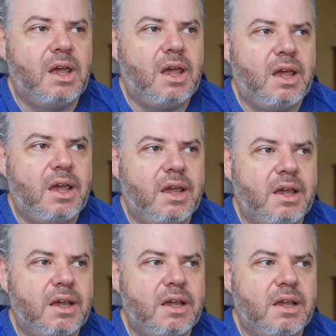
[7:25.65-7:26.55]

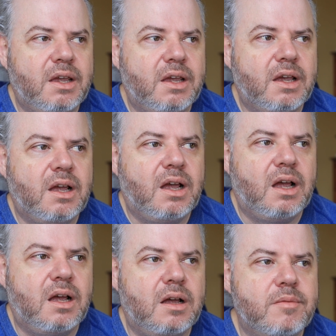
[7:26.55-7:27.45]
a
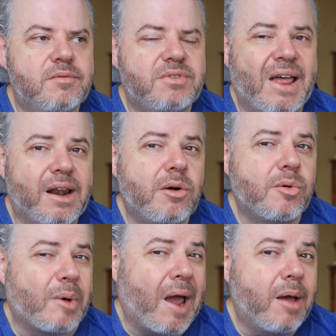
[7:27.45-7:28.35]
flat
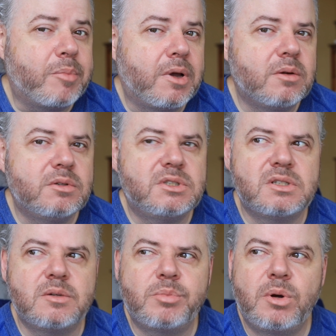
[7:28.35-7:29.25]
out wrap, which
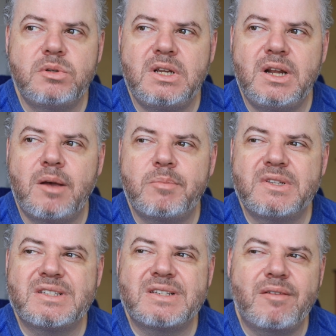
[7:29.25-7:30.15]
is a protein up.
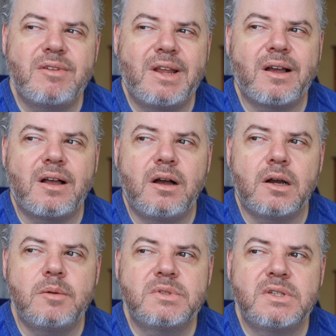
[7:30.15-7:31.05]
It's 7 net
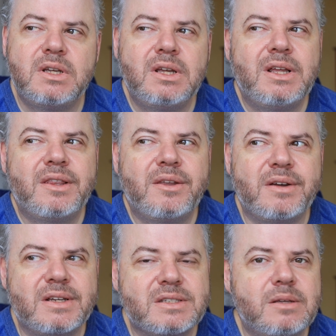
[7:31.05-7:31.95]
carbs. There
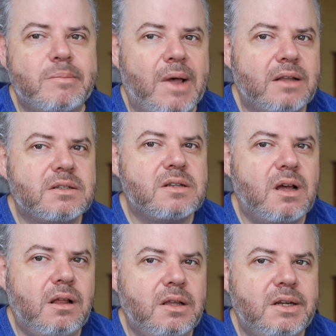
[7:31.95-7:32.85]
is some
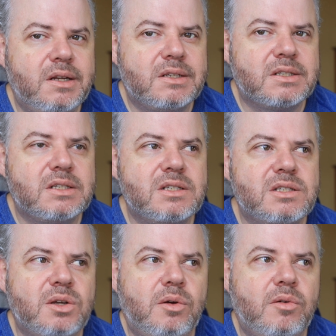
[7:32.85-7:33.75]
maltitol in it,
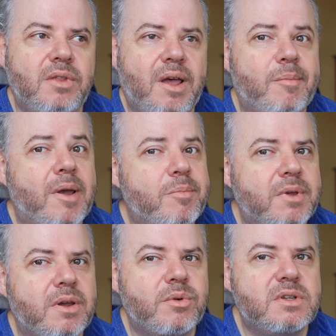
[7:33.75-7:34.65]
so that might
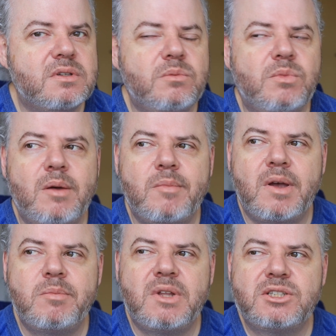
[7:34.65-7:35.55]
be a reason why
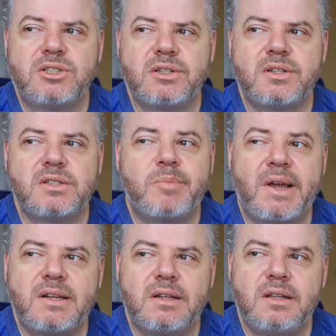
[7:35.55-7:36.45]
my blood sugar
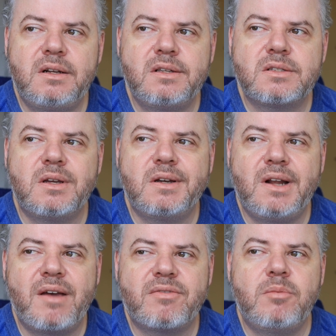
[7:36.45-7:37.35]
spiked a little. So I'm gonna
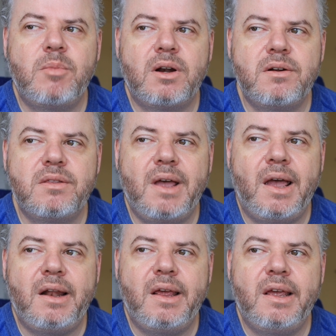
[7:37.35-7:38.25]
have to monitor
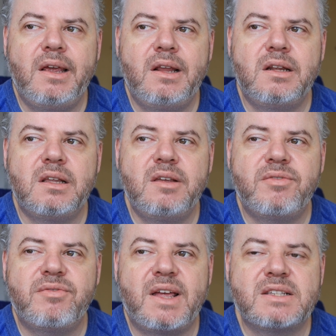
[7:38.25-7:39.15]
that, and
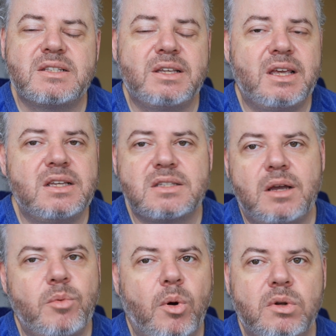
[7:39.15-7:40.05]
if that's the case,
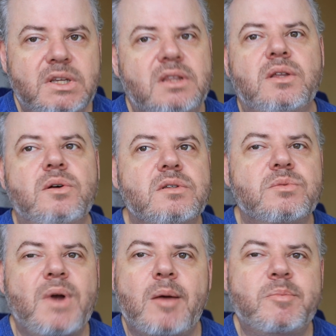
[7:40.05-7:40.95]
I won't eat
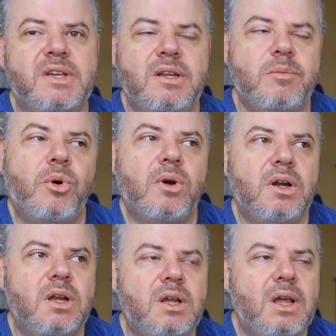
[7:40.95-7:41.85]
those wraps anymore.
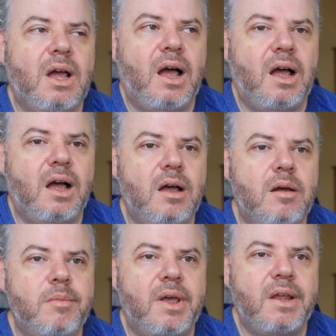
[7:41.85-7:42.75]

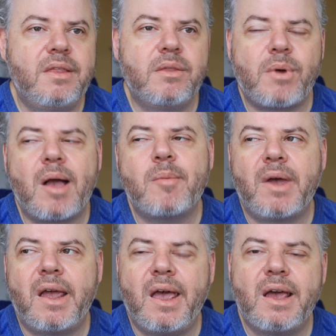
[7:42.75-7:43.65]
And in the wrap,
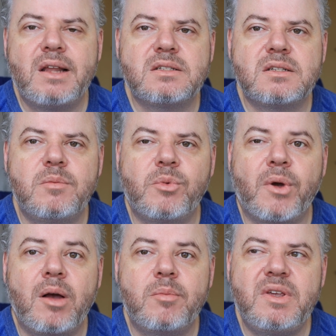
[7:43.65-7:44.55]
I had some
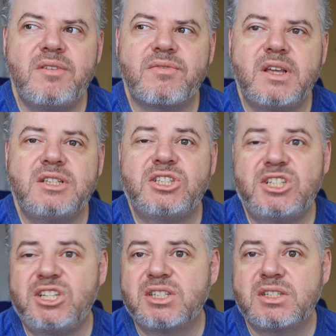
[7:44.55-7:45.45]
ground beef and
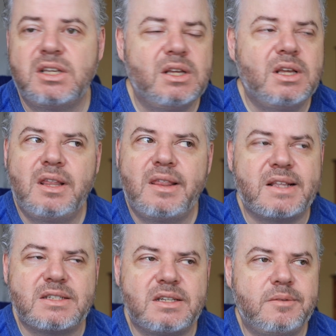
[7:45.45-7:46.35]
cheese.
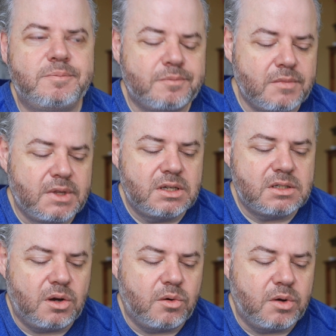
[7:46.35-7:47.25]
That's it.
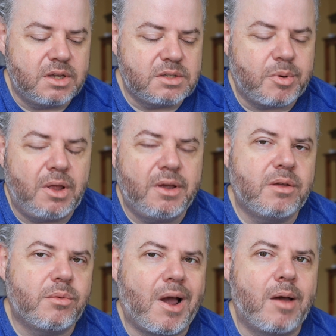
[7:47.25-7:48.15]
So it's probably
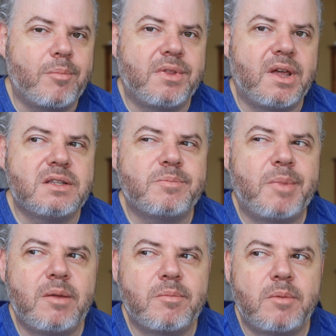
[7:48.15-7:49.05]
the wrap that
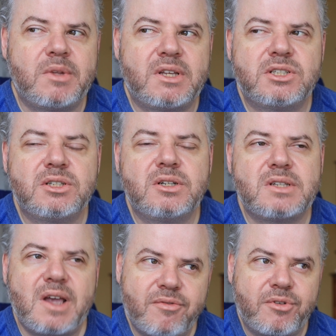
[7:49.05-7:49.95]
spiked my blood
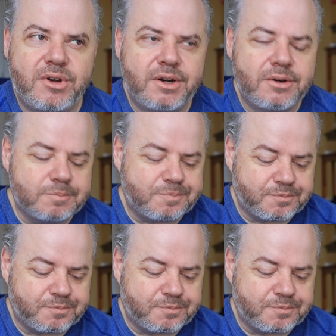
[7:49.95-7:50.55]
sugars after dinner.